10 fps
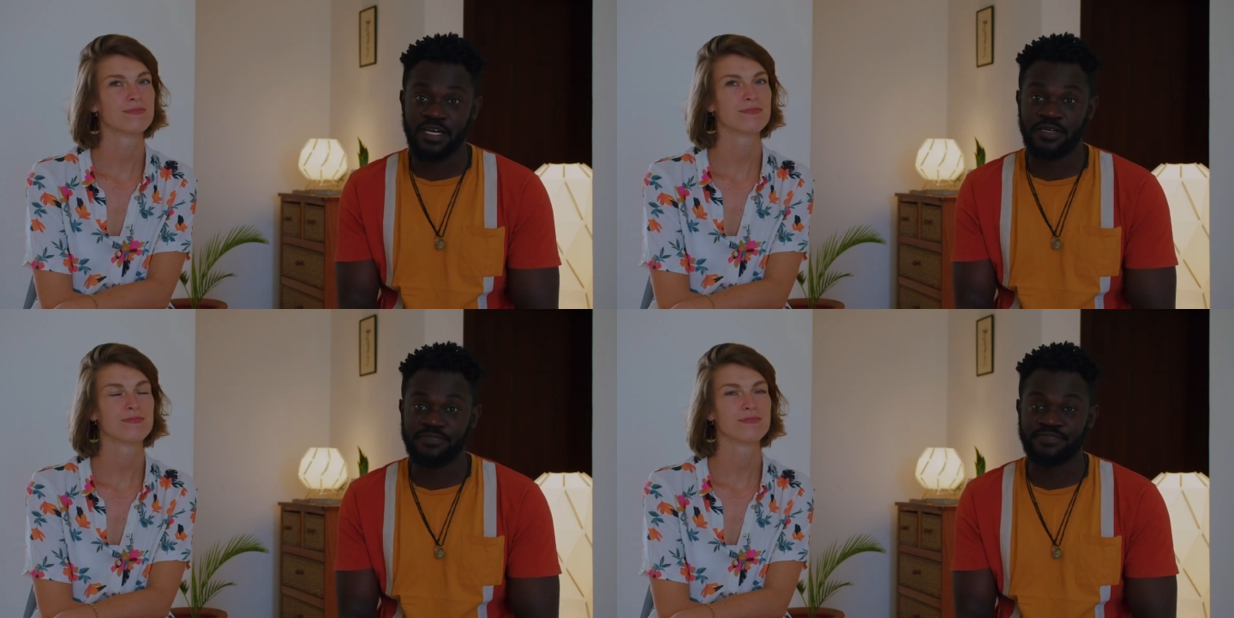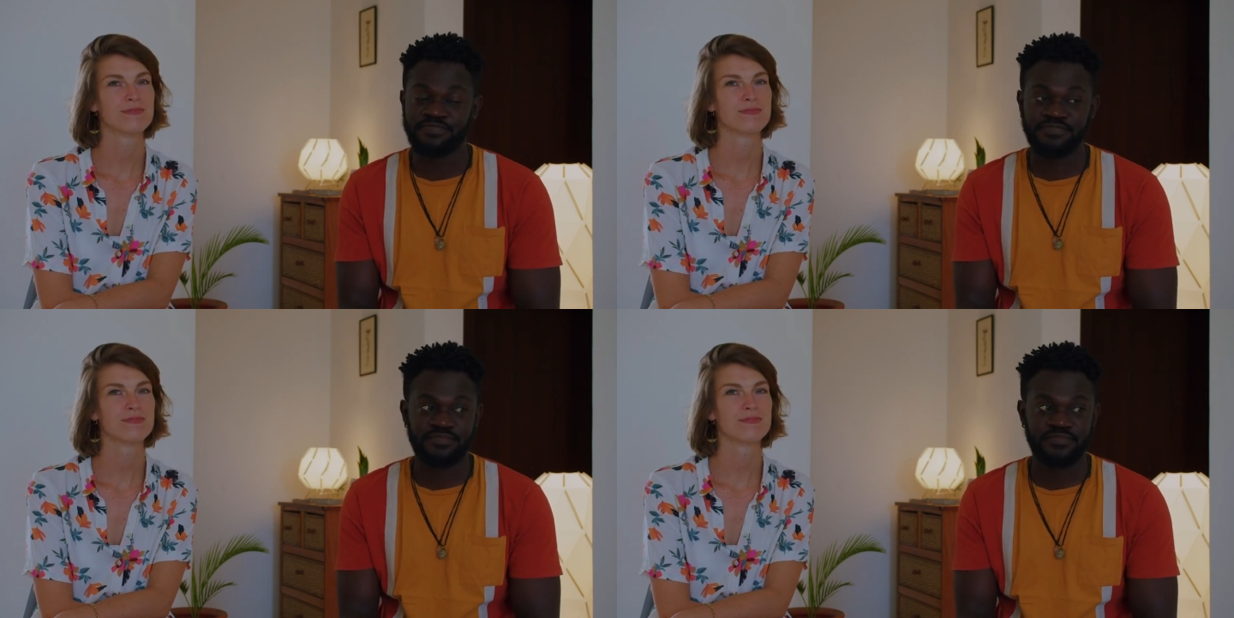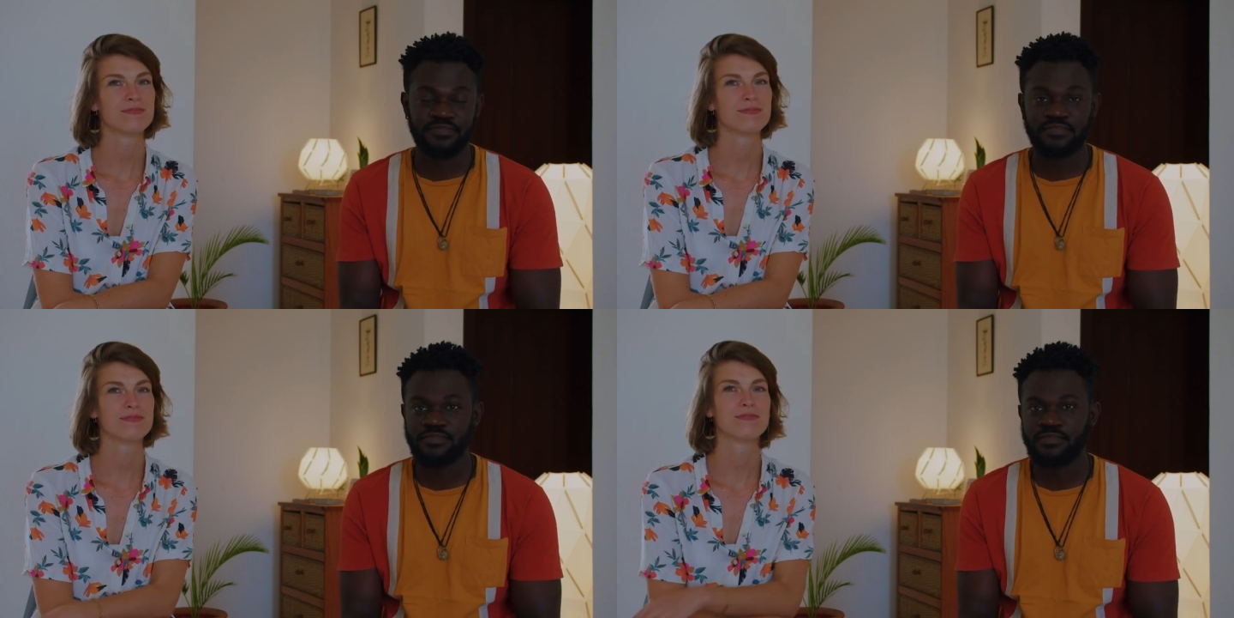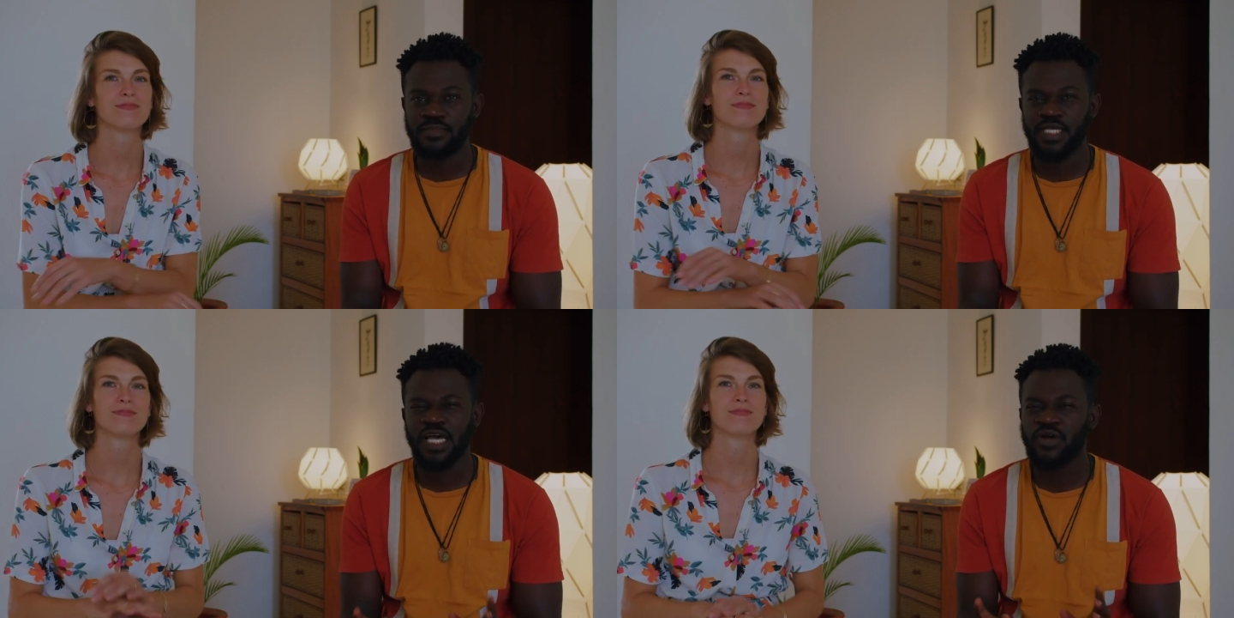Speaker 1: Um,
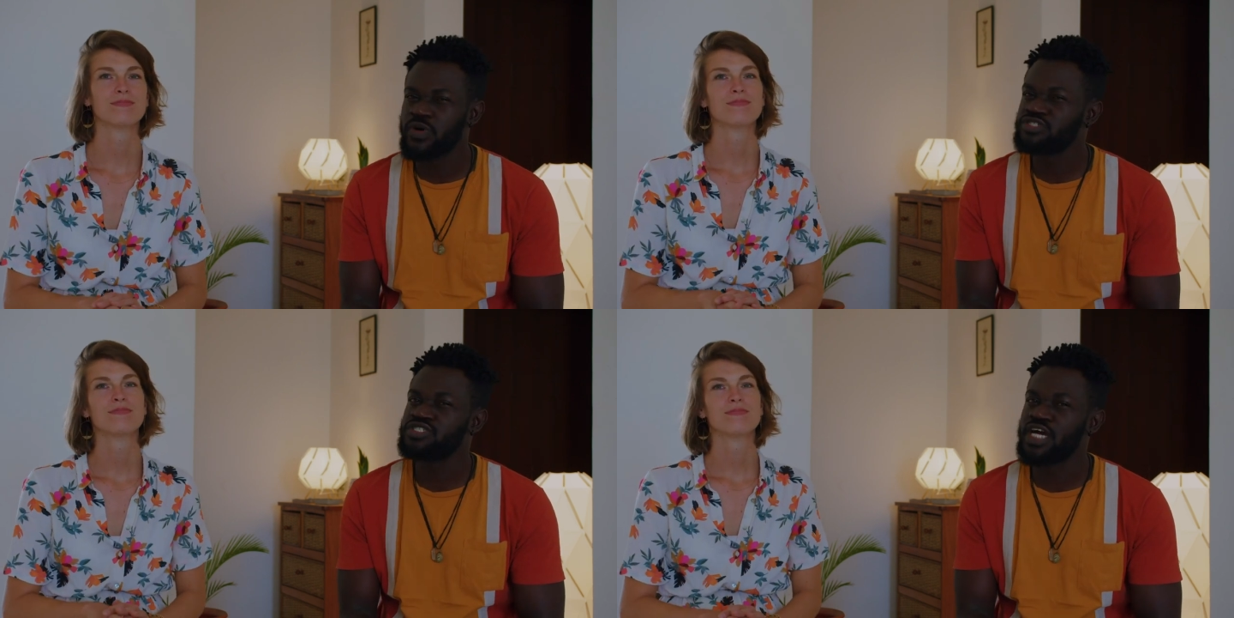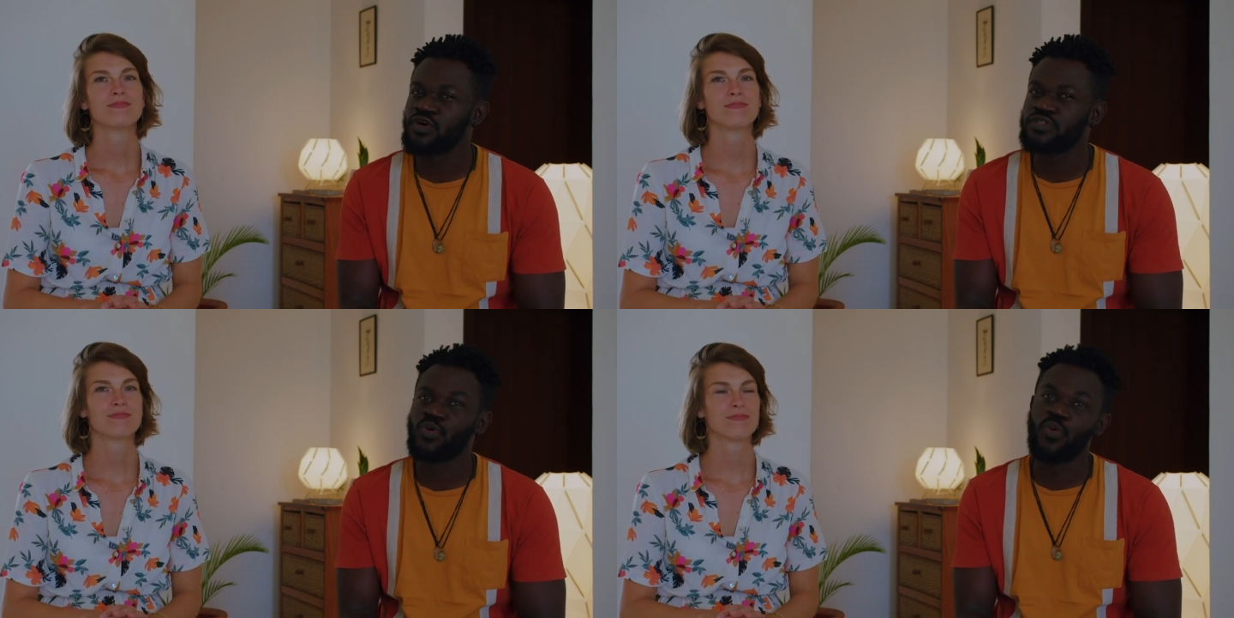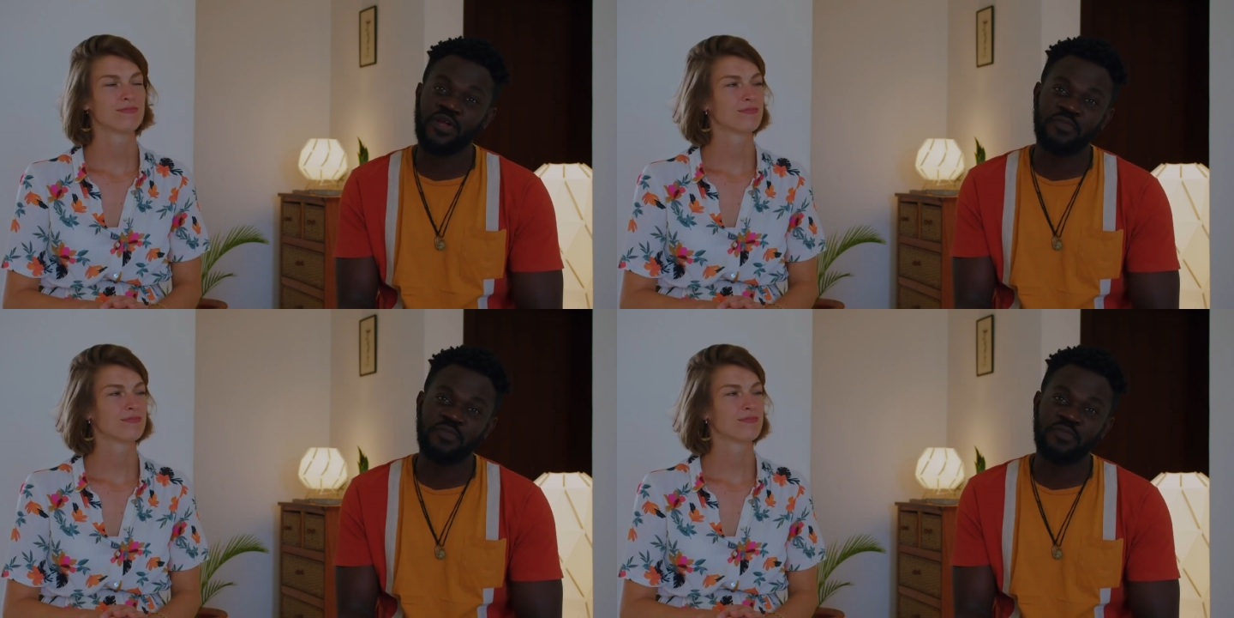a question I got on